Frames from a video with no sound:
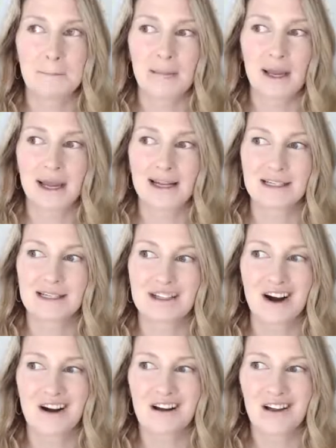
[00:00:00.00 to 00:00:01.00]
And
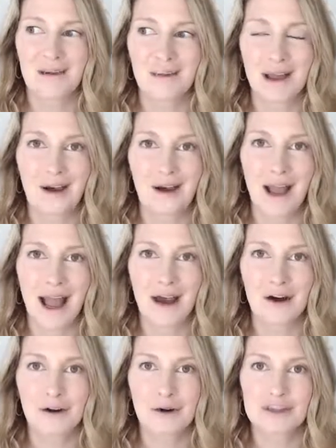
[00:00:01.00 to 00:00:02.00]
talking about
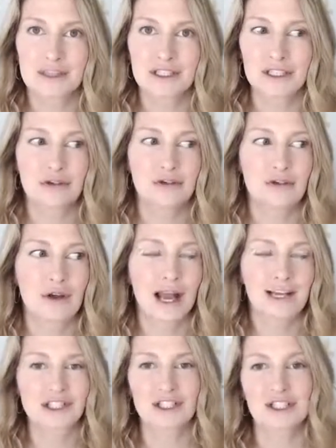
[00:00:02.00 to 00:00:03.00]
how to
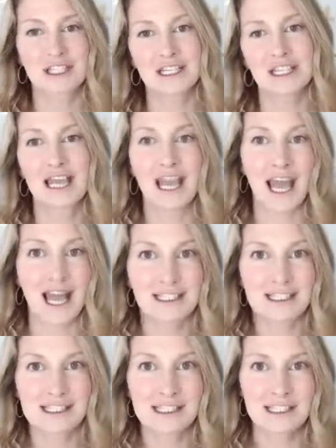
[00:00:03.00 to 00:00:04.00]
actually
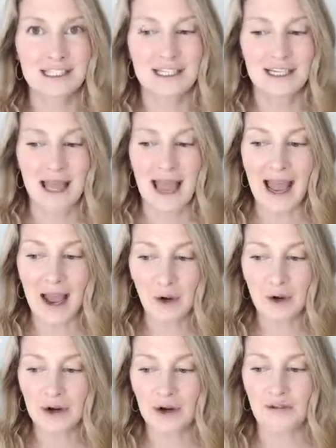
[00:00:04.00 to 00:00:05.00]
get
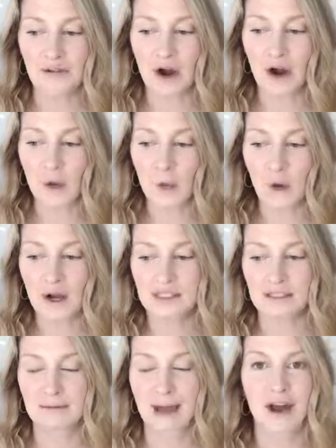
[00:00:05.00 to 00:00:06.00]
out of
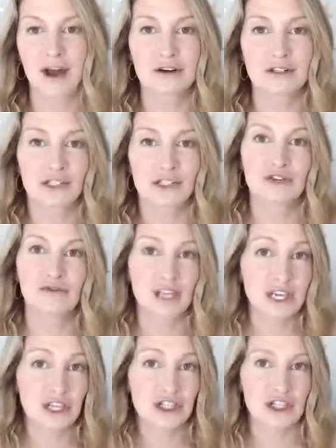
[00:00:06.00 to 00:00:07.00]
unwanted patterns in your
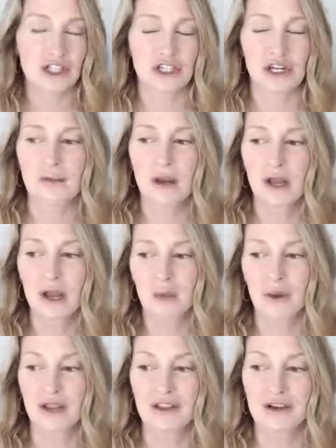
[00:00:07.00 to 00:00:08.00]
relationship,
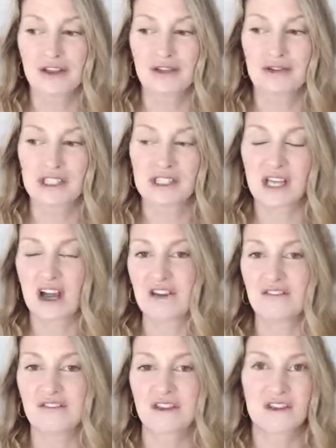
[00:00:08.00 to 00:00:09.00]
whether you just kind
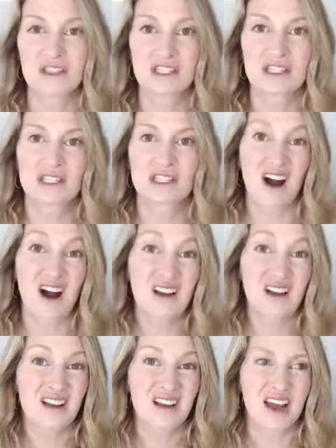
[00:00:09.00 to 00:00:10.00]
of feel
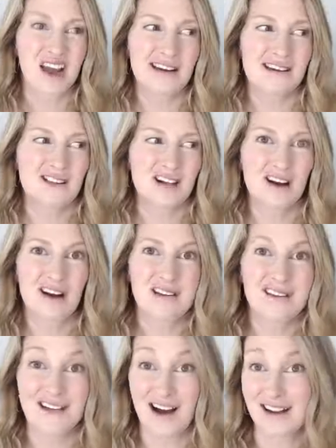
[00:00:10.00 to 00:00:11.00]
stuck and
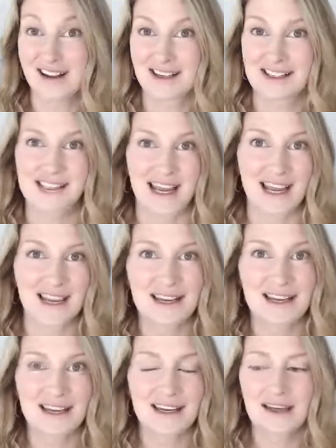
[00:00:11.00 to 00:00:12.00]
not
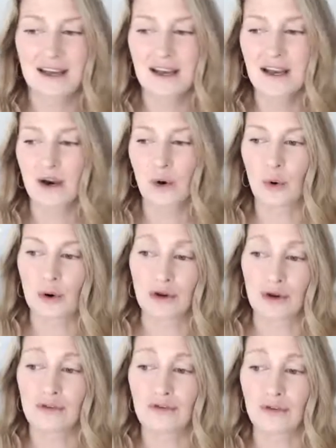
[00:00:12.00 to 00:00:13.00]
excited, or
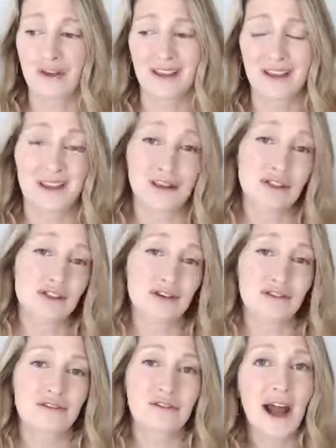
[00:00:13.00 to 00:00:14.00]
you feel like things are
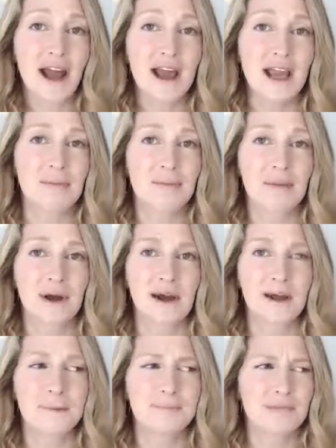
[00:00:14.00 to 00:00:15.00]
fine,
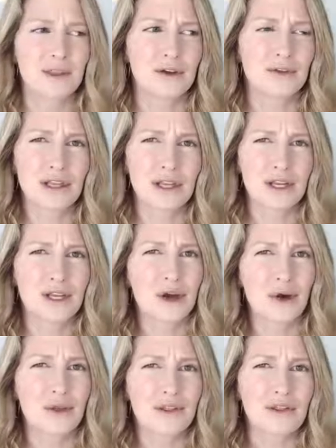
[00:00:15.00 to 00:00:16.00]
but you really
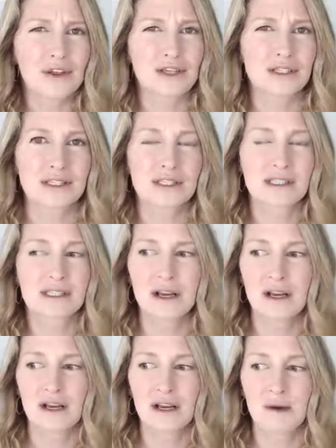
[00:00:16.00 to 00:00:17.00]
know that there's
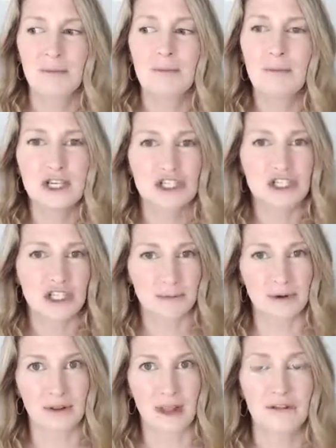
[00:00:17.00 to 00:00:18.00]
a much
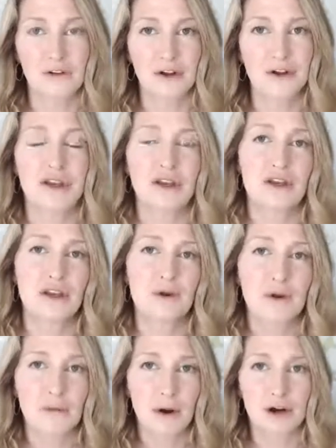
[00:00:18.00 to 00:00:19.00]
deeper level that you and
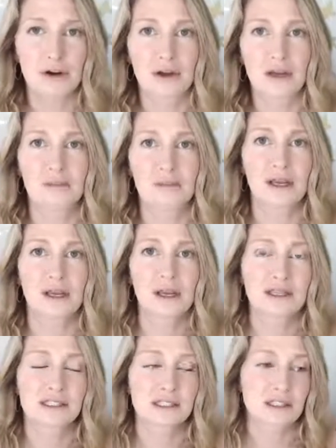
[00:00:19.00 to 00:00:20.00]
your partner can be
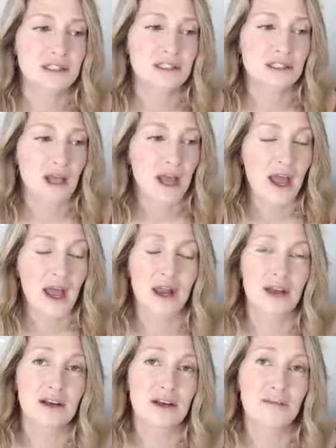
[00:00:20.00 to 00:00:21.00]
connected.
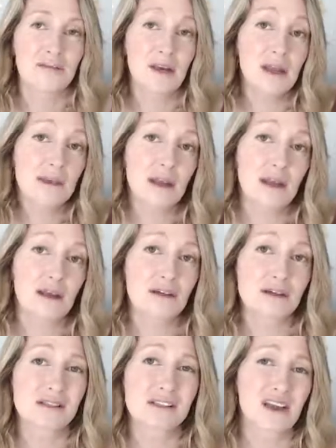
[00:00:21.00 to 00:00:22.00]
And maybe
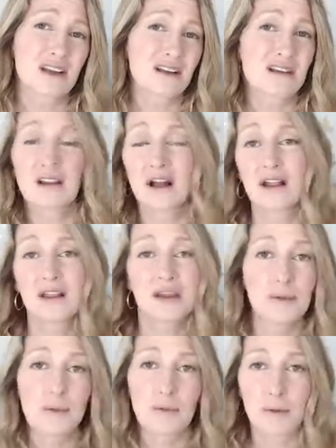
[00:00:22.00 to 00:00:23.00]
there's like a little
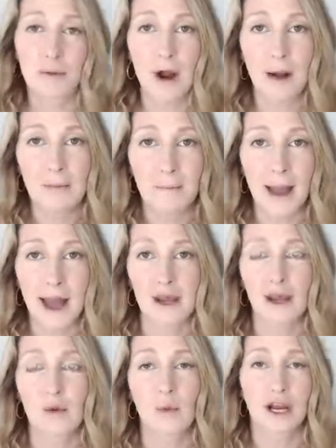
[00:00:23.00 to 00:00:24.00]
bit more
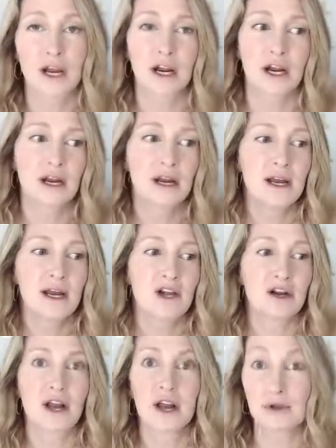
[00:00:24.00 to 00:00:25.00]
problematic where
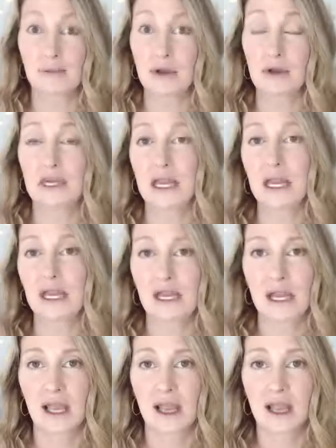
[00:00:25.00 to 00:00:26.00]
you're not
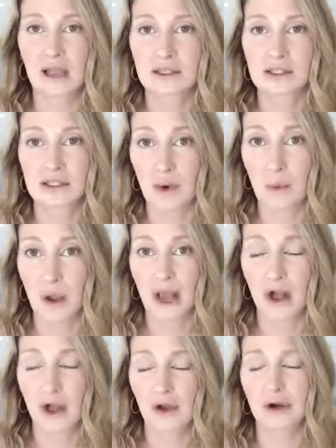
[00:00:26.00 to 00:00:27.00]
communicating so
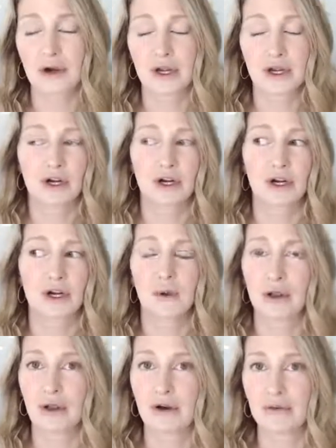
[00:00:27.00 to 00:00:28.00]
well or you're
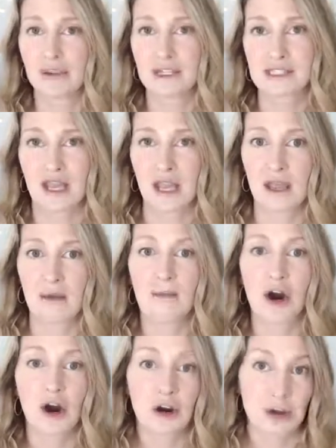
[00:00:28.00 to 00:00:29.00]
going over the same
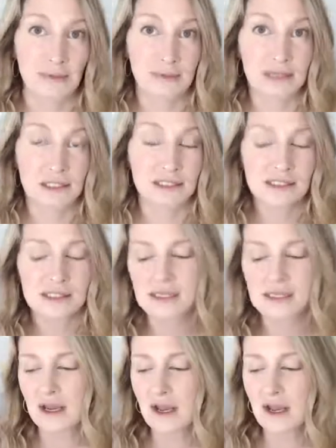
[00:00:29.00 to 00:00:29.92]
arguments.